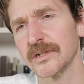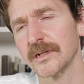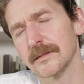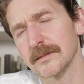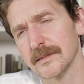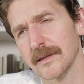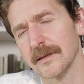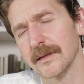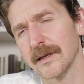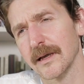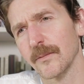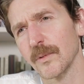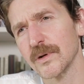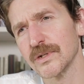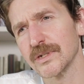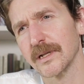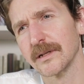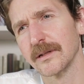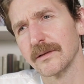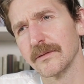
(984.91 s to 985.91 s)
because I
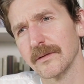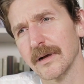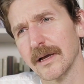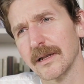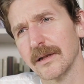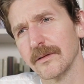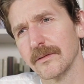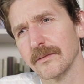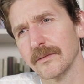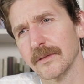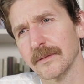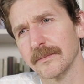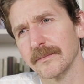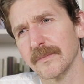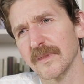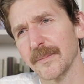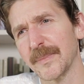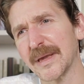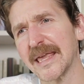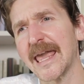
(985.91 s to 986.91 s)
wish I knew
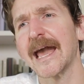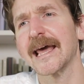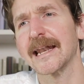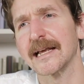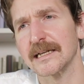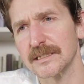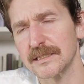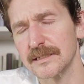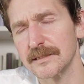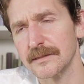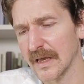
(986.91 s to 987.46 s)
the mechanics.